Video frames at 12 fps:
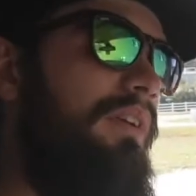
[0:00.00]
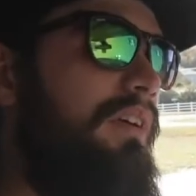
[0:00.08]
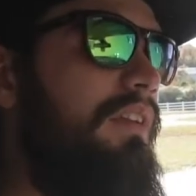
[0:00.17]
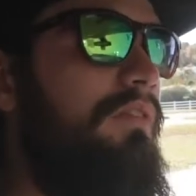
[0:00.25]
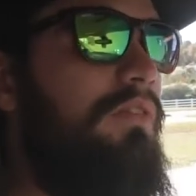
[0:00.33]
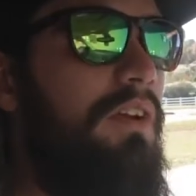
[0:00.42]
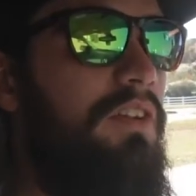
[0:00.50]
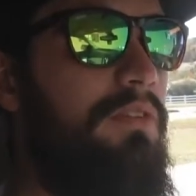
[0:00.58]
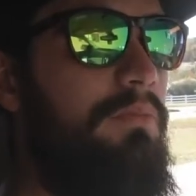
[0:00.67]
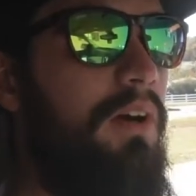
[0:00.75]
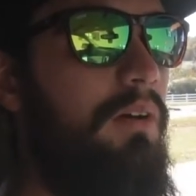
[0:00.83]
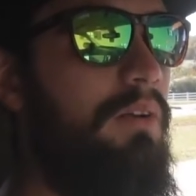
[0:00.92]
we're at the first
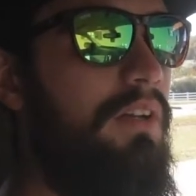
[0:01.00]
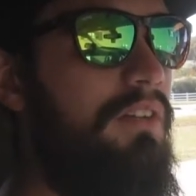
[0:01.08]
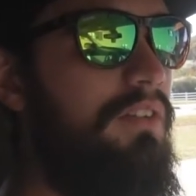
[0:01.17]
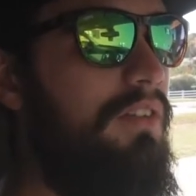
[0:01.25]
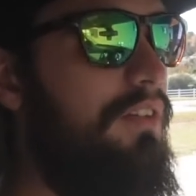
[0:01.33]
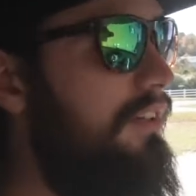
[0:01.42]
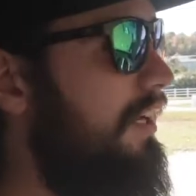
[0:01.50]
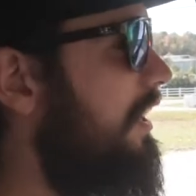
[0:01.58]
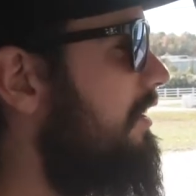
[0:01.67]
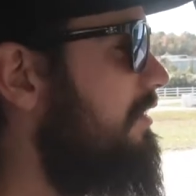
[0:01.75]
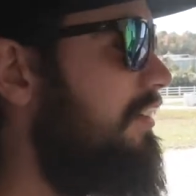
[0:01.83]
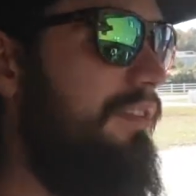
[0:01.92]
spot we're gonna show you
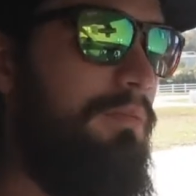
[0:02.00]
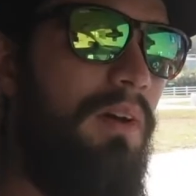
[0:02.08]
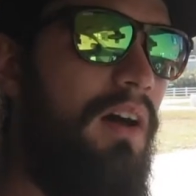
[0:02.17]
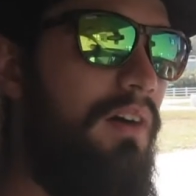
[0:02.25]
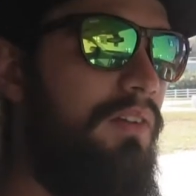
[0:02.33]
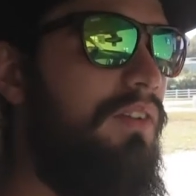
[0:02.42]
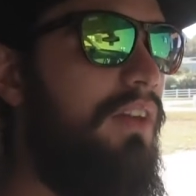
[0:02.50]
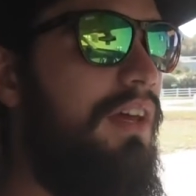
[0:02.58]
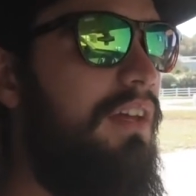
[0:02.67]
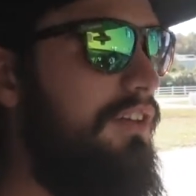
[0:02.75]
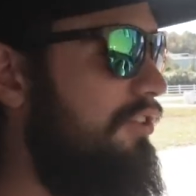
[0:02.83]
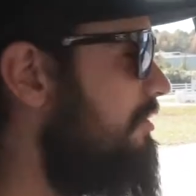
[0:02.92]
guys, and this spot is
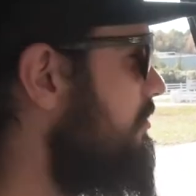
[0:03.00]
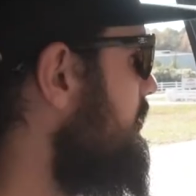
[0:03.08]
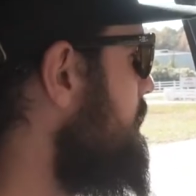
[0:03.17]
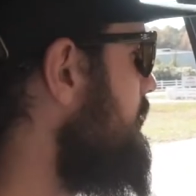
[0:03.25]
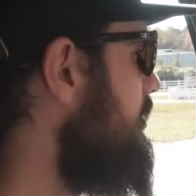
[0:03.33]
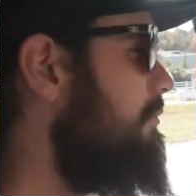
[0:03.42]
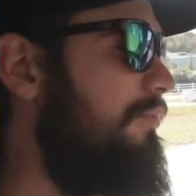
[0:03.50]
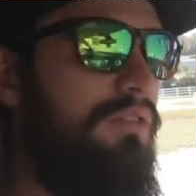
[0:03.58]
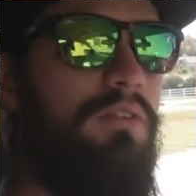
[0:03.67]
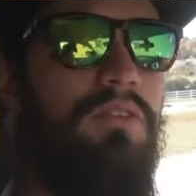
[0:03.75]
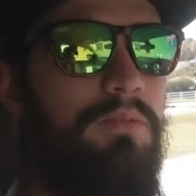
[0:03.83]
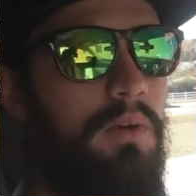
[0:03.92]
like your dream come
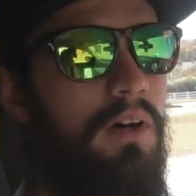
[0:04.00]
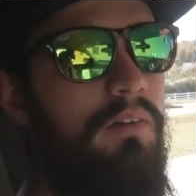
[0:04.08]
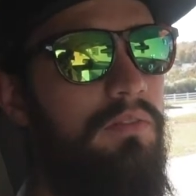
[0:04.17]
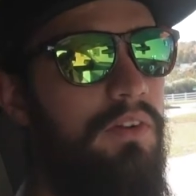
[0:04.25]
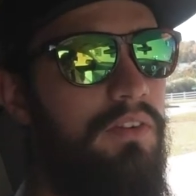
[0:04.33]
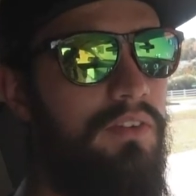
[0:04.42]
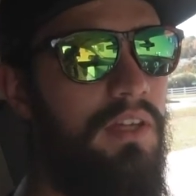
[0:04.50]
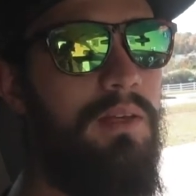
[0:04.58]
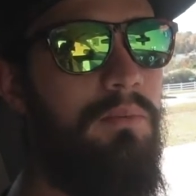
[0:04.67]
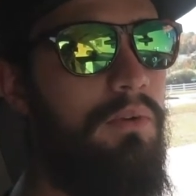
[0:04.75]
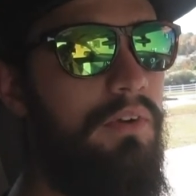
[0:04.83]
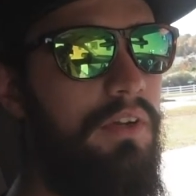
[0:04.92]
true spot for a
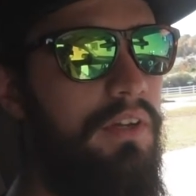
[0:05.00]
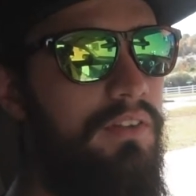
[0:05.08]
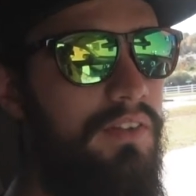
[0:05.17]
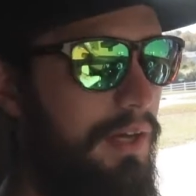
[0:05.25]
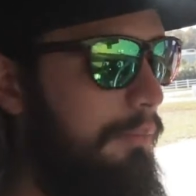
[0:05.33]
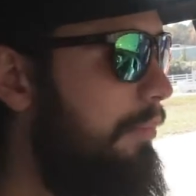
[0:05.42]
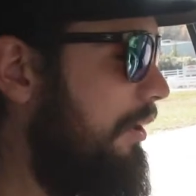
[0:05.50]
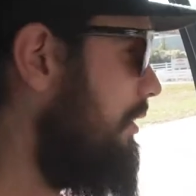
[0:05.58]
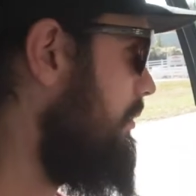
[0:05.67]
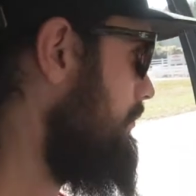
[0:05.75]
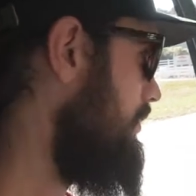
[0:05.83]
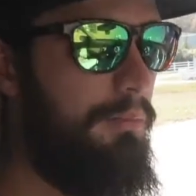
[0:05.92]
skateboarder. It's got
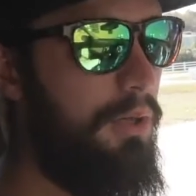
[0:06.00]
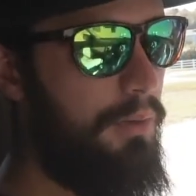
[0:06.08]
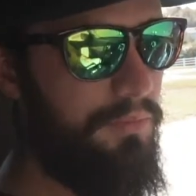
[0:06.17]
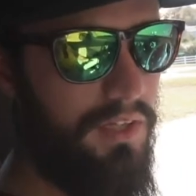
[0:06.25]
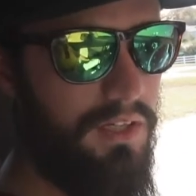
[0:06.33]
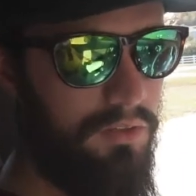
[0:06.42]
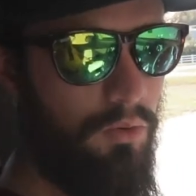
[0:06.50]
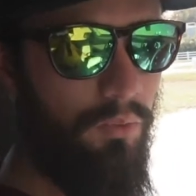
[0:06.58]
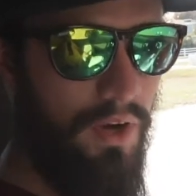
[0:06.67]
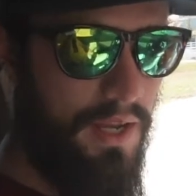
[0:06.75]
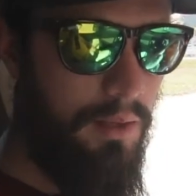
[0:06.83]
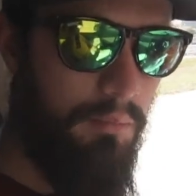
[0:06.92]
bumps. A bump's like a little
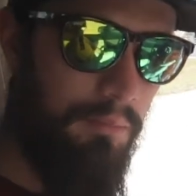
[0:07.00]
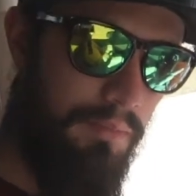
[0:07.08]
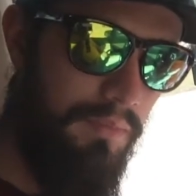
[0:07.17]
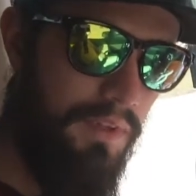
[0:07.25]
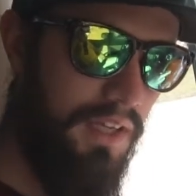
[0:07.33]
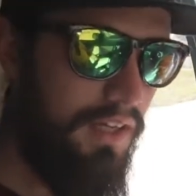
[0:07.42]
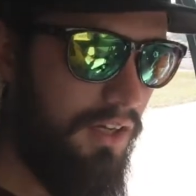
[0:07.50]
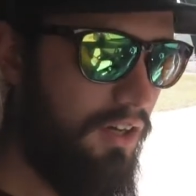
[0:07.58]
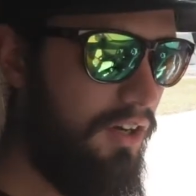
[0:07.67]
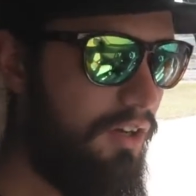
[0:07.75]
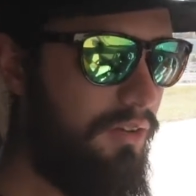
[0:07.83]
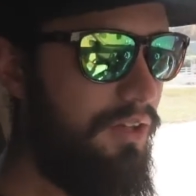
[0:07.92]
ramp like a
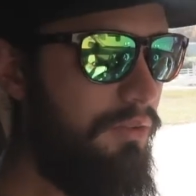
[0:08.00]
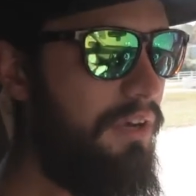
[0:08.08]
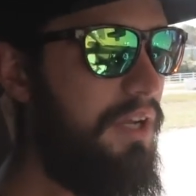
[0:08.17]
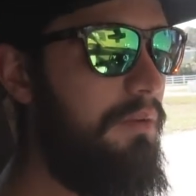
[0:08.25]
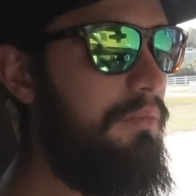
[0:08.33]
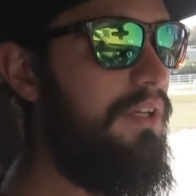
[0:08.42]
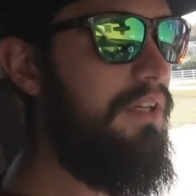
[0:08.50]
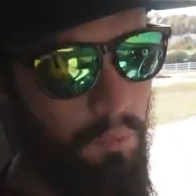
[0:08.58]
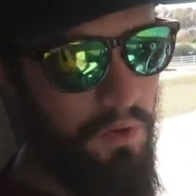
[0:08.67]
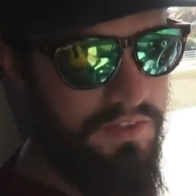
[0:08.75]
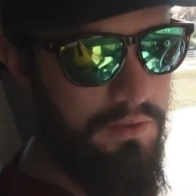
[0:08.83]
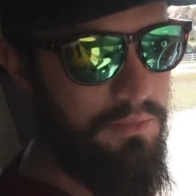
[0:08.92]
concrete ramp that
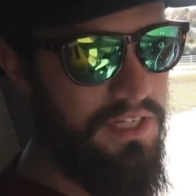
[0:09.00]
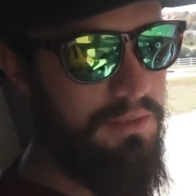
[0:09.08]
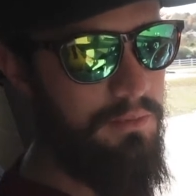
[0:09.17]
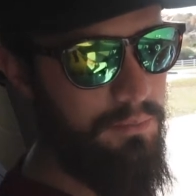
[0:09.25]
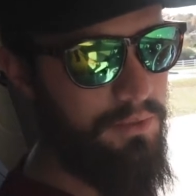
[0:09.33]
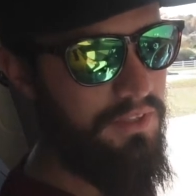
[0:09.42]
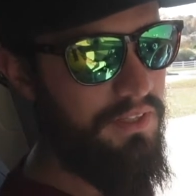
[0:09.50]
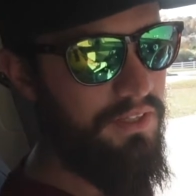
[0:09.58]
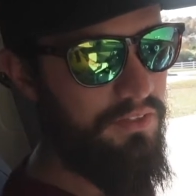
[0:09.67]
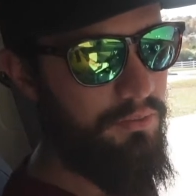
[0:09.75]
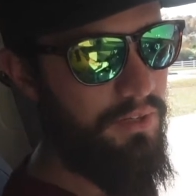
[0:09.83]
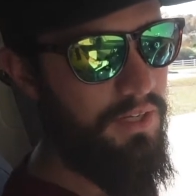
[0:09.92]
wasn't meant to be put there
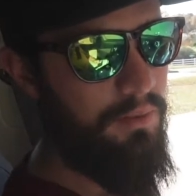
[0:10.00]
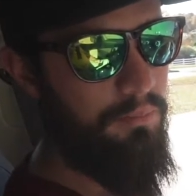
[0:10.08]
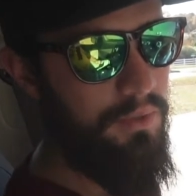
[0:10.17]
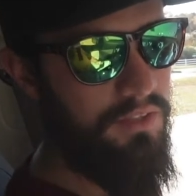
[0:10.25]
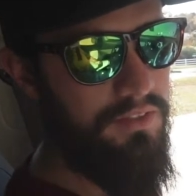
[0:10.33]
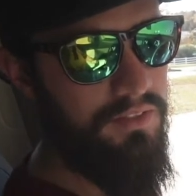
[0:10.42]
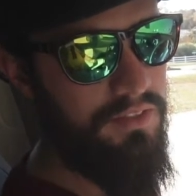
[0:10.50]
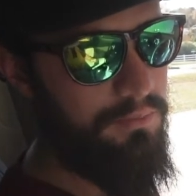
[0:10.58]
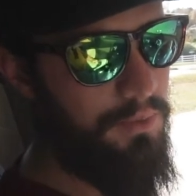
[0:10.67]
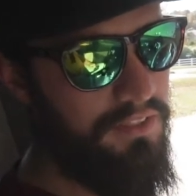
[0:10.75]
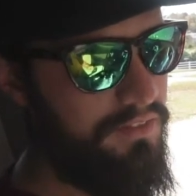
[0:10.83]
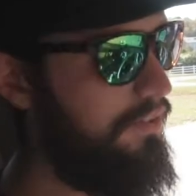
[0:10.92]
as a ramp, but it's
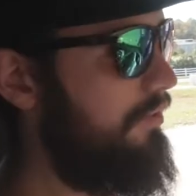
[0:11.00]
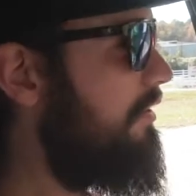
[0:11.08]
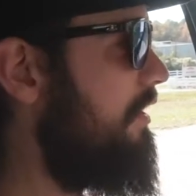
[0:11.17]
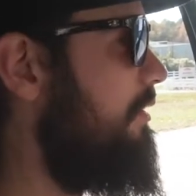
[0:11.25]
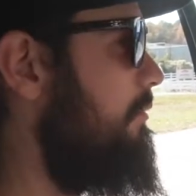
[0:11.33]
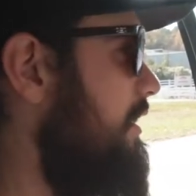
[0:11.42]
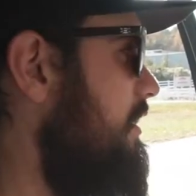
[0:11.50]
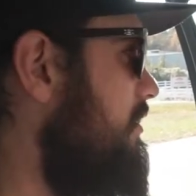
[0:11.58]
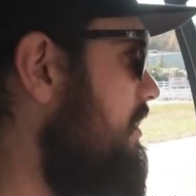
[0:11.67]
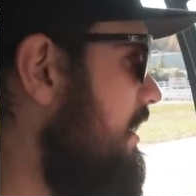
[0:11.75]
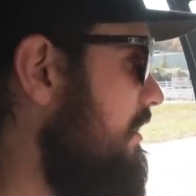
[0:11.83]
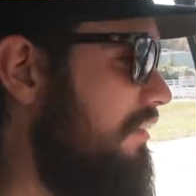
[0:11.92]
basically a ramp. And then
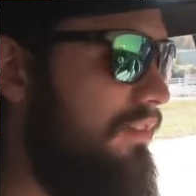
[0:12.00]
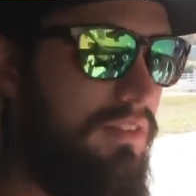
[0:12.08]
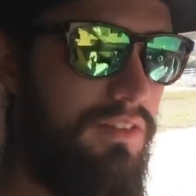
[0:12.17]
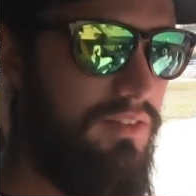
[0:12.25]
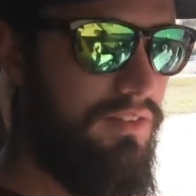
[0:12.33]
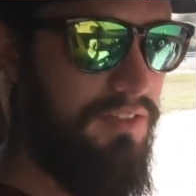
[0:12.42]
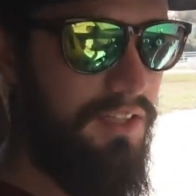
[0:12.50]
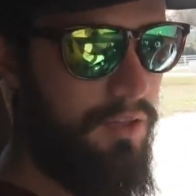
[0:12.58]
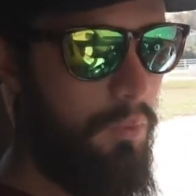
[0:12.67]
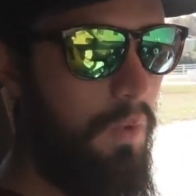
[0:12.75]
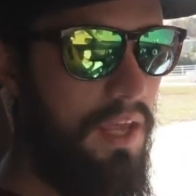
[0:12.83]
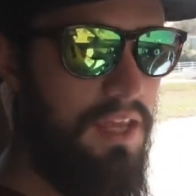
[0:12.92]
you got this
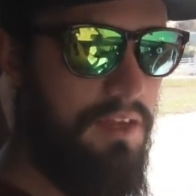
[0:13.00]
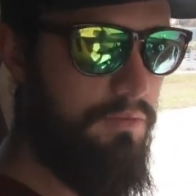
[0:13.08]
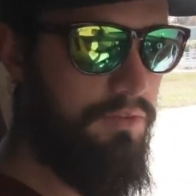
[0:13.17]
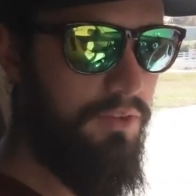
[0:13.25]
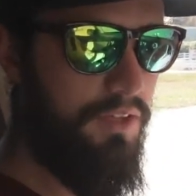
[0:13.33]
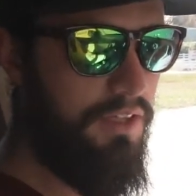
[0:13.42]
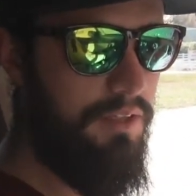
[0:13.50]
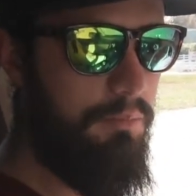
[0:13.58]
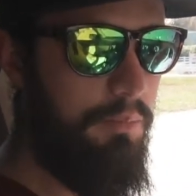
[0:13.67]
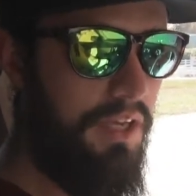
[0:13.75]
sick wave looking